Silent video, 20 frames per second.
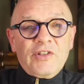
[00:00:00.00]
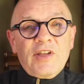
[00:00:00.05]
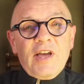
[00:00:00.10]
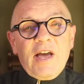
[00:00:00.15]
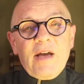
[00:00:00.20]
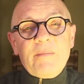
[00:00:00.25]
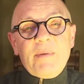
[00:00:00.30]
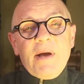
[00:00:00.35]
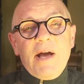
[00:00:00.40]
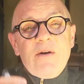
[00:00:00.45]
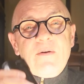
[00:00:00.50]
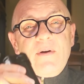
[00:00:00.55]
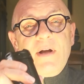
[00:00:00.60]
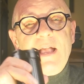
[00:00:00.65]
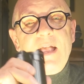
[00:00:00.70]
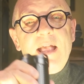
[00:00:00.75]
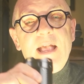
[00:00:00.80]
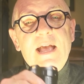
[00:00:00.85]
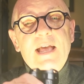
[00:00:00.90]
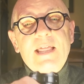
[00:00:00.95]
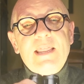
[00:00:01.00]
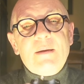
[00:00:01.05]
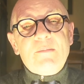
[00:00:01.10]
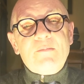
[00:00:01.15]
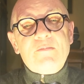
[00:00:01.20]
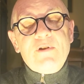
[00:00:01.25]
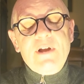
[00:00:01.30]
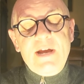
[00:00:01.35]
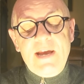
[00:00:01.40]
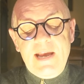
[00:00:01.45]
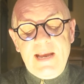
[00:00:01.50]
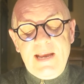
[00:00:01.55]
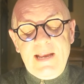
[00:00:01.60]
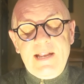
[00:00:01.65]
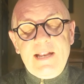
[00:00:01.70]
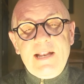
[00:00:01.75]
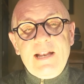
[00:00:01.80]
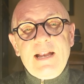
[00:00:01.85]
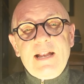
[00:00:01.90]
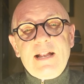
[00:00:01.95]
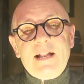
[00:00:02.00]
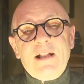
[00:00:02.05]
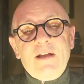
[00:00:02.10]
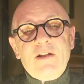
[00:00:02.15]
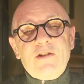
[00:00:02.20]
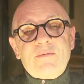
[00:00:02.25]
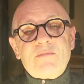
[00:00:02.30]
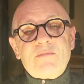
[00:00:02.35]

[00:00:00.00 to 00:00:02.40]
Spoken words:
turbo and then bring it in close